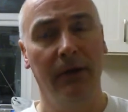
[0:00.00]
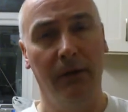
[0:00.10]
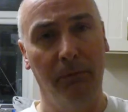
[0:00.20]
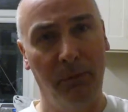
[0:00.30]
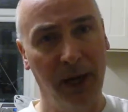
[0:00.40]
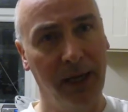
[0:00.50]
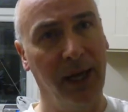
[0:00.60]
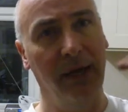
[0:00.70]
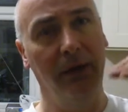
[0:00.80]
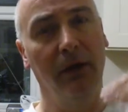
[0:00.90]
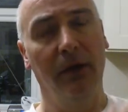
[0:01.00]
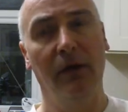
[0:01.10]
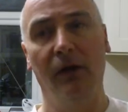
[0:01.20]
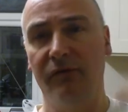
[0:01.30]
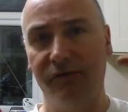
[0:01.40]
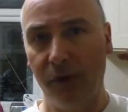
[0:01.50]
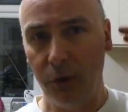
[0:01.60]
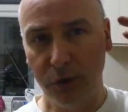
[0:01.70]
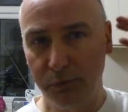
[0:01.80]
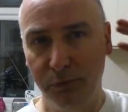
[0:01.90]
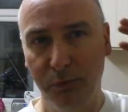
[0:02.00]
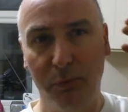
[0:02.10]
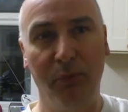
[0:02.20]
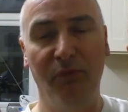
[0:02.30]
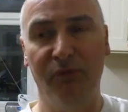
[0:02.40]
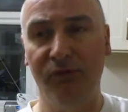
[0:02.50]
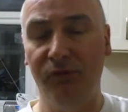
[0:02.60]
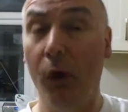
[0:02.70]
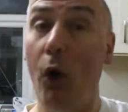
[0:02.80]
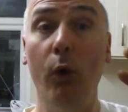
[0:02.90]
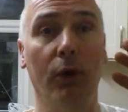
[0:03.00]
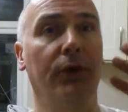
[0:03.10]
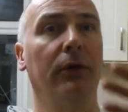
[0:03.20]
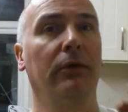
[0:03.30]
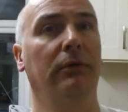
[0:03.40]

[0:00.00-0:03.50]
the back end, and flows forward